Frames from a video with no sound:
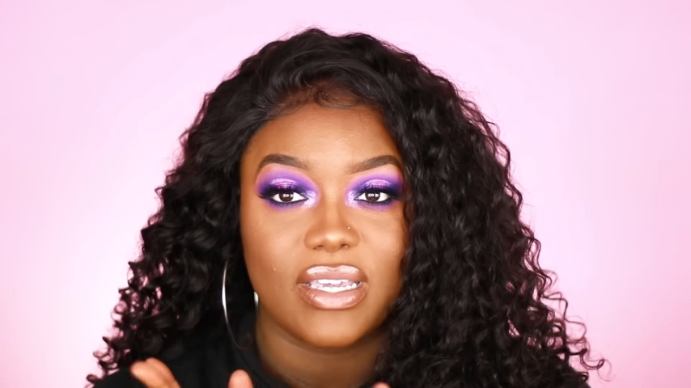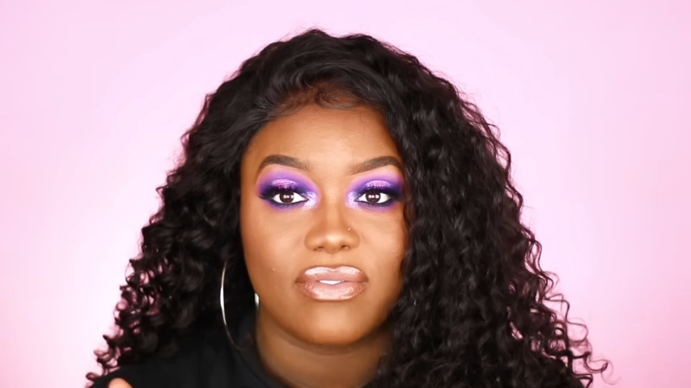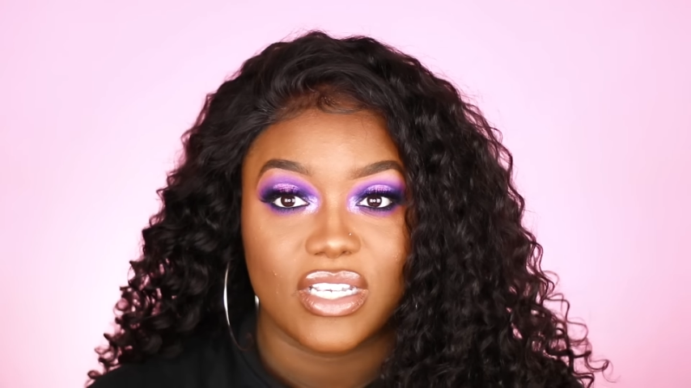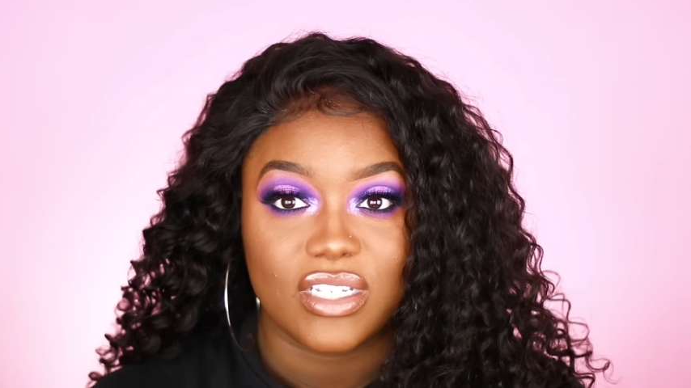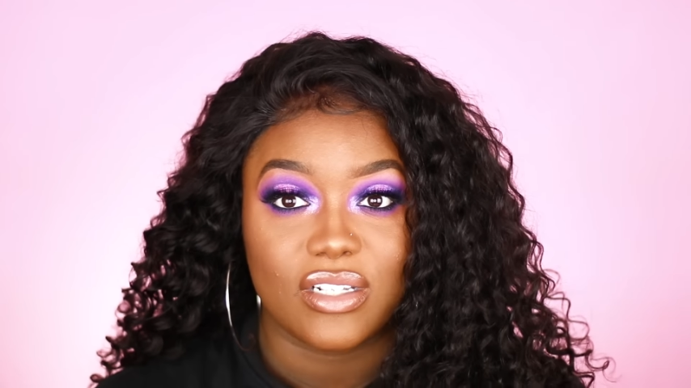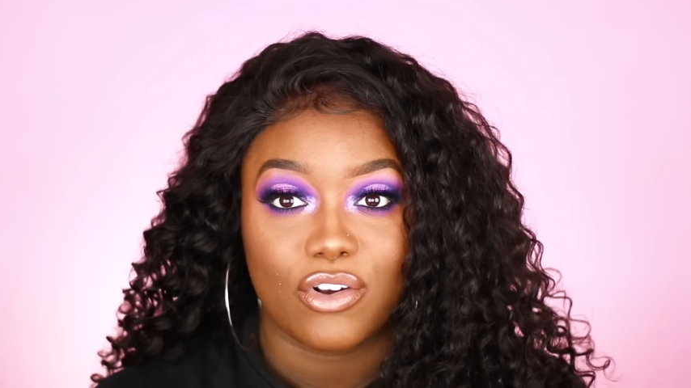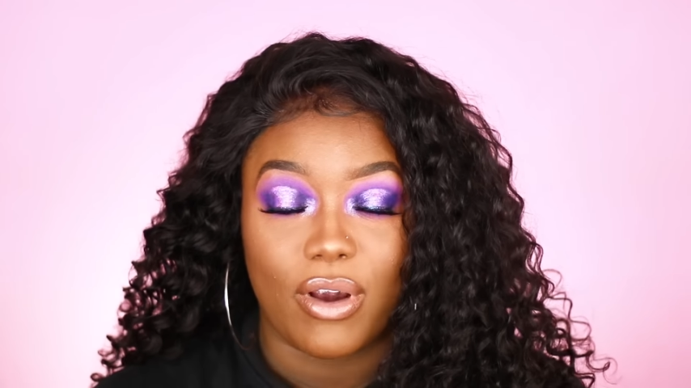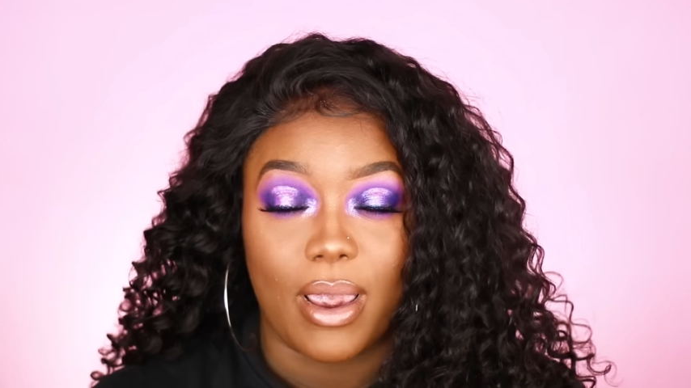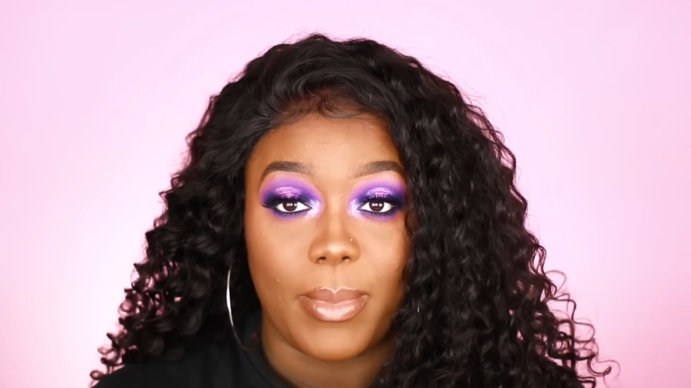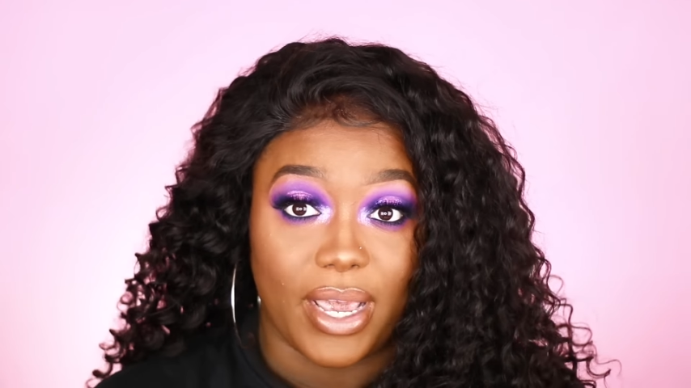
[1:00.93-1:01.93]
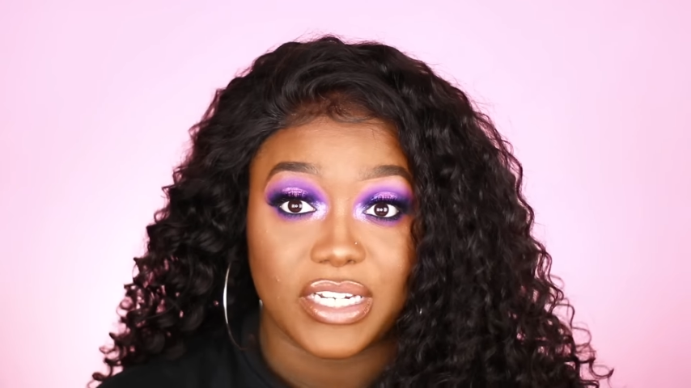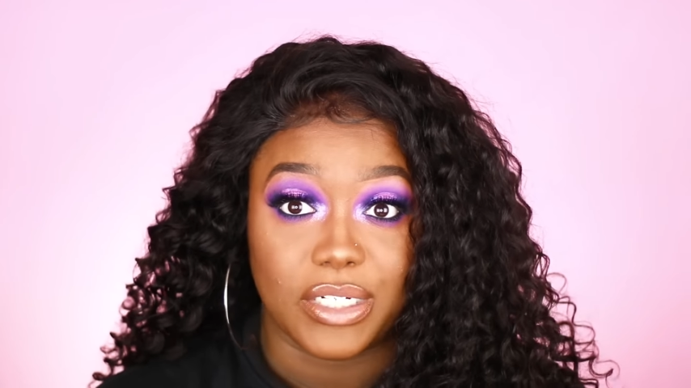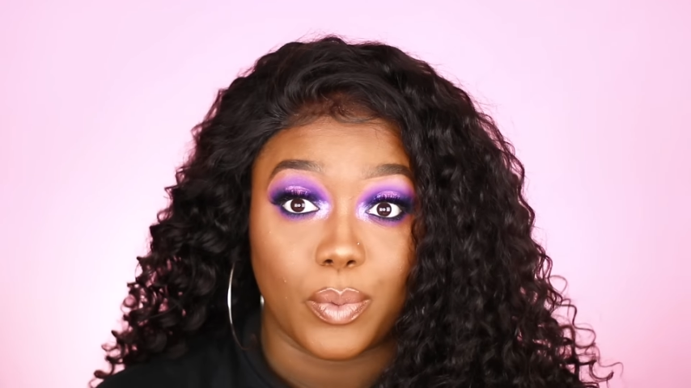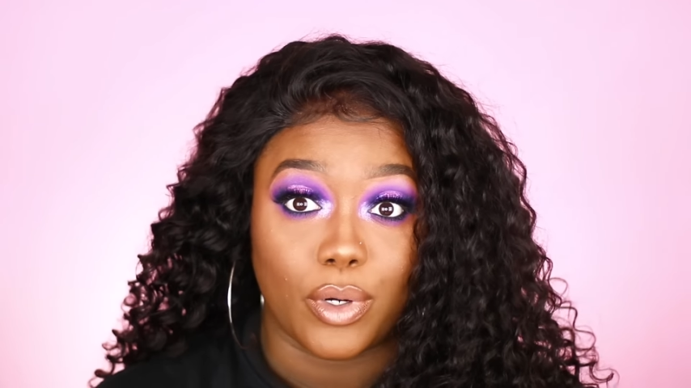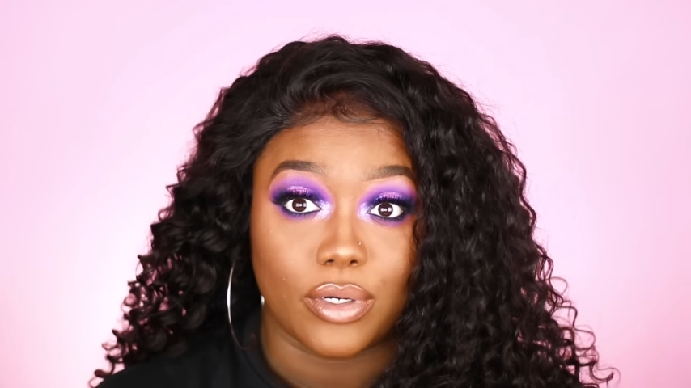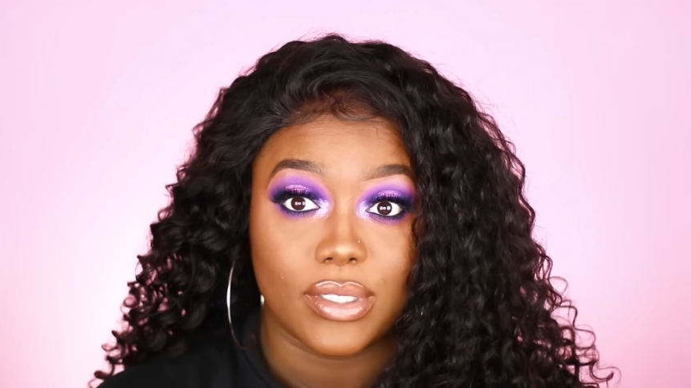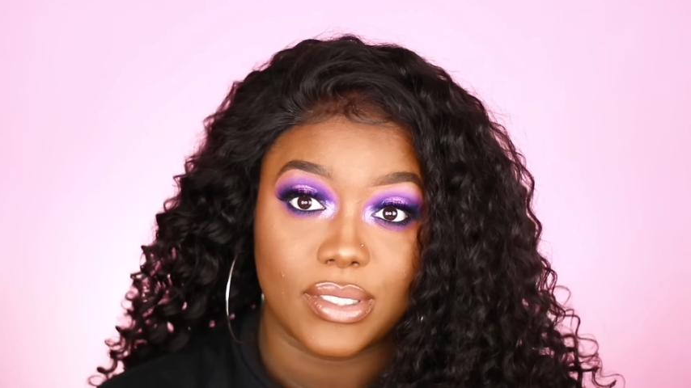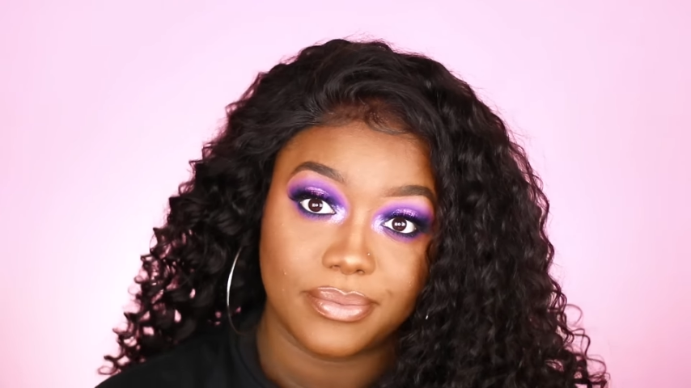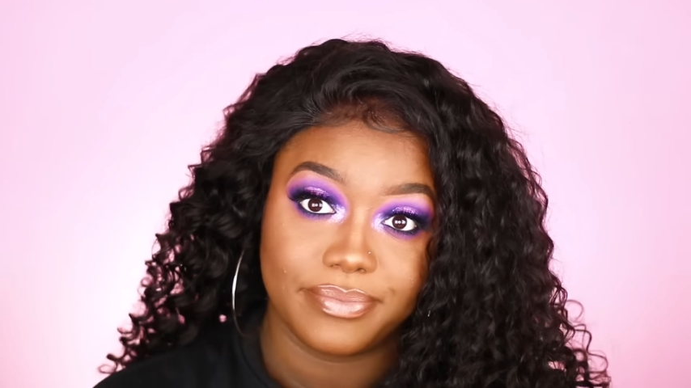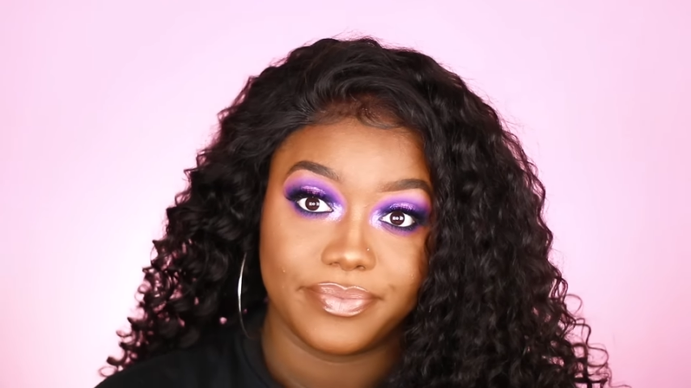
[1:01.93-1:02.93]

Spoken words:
see if this crap actually works.